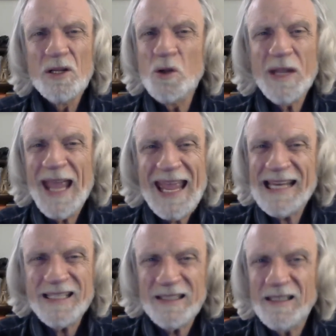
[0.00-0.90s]
you
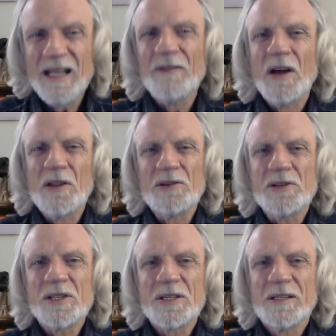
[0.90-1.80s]
can't love
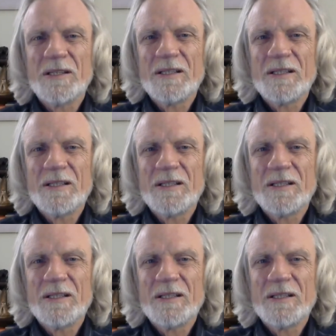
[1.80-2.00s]
others.